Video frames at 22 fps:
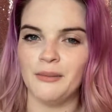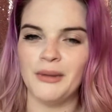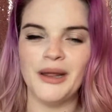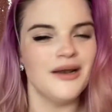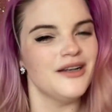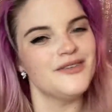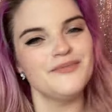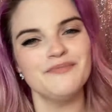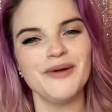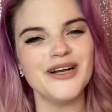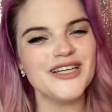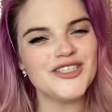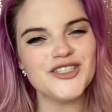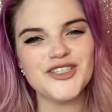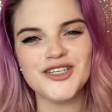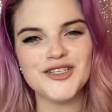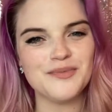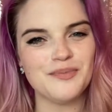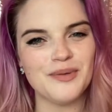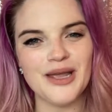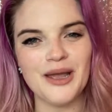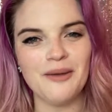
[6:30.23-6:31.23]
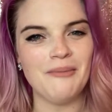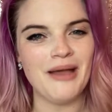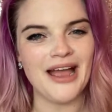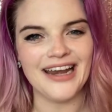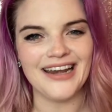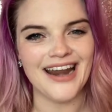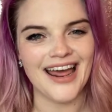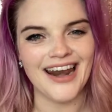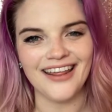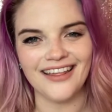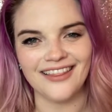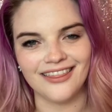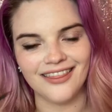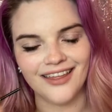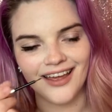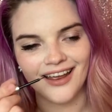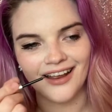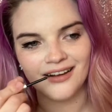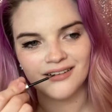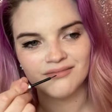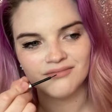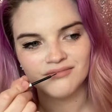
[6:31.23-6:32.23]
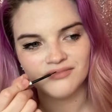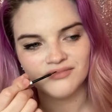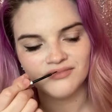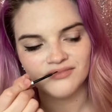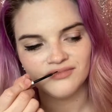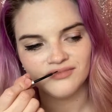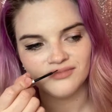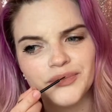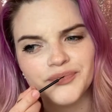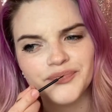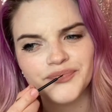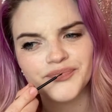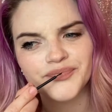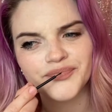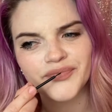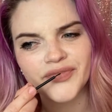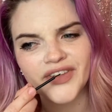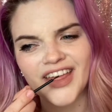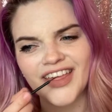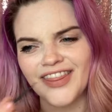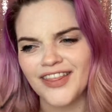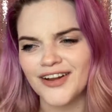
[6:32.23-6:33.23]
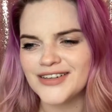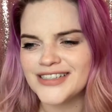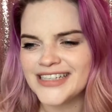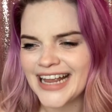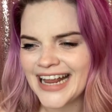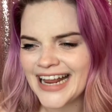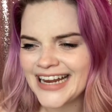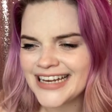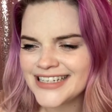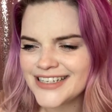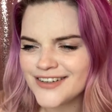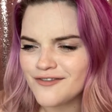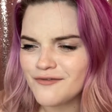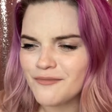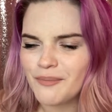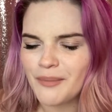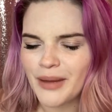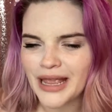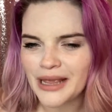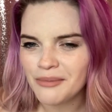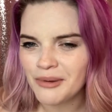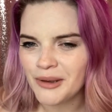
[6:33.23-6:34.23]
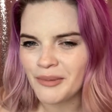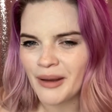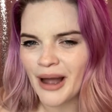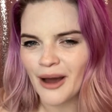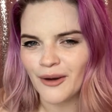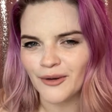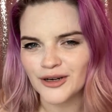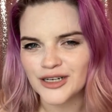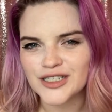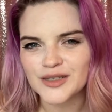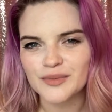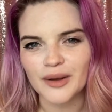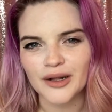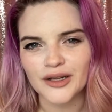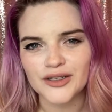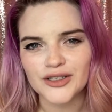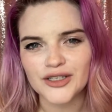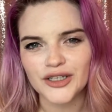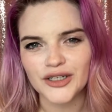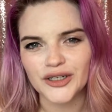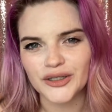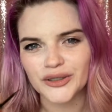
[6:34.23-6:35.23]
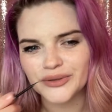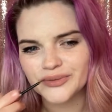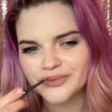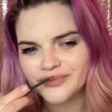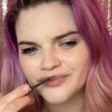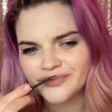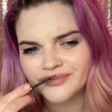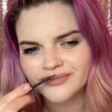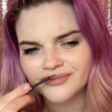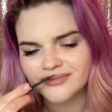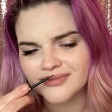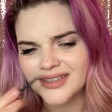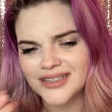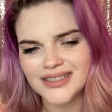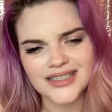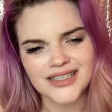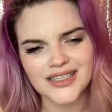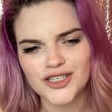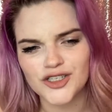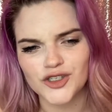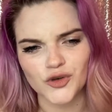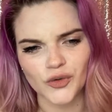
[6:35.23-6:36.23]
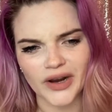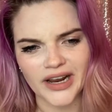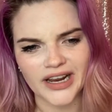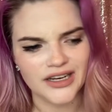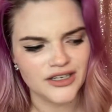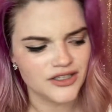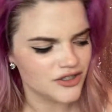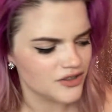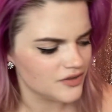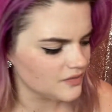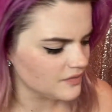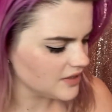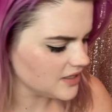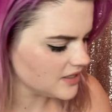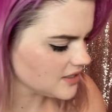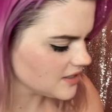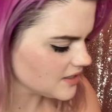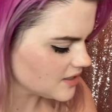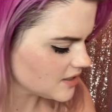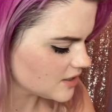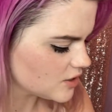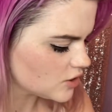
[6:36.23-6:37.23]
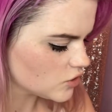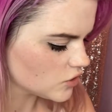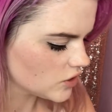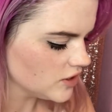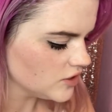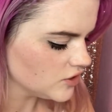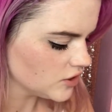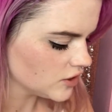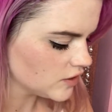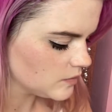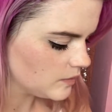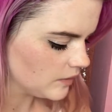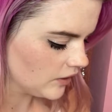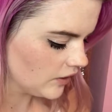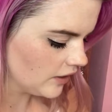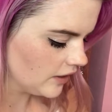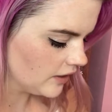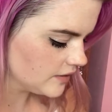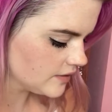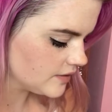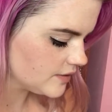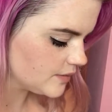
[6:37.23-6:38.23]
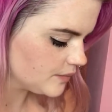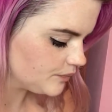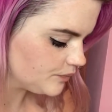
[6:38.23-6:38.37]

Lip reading: It must just be a magnetic thing. There's a hint of baby powder smell too. This is strange. This is a strange experience.